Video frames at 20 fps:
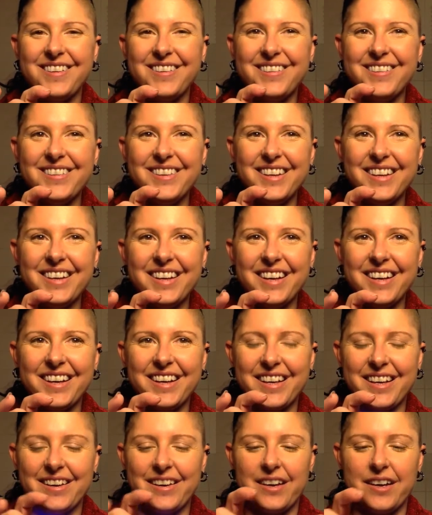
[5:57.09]
Oh, look.
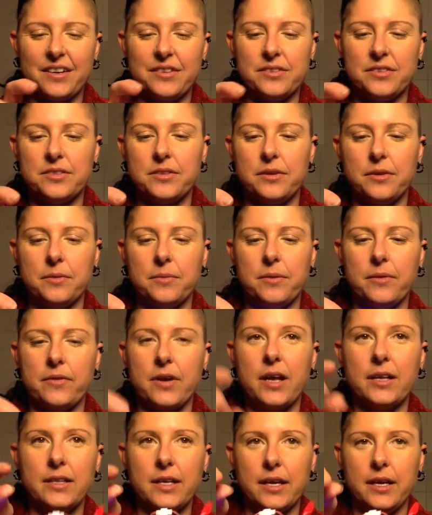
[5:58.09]
Okay, so I've
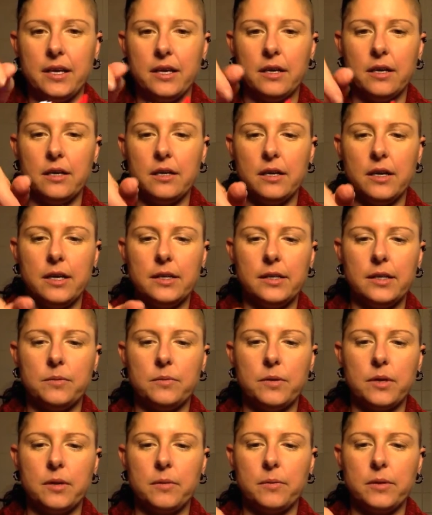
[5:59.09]
got that here, and then
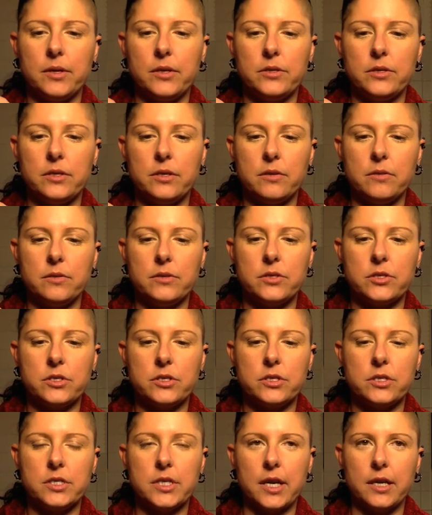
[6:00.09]
what I want to do is
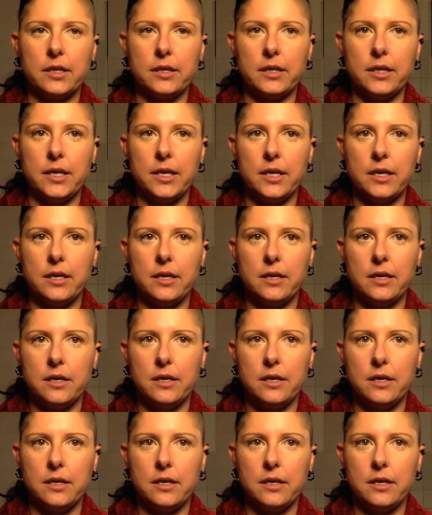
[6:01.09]
just gently,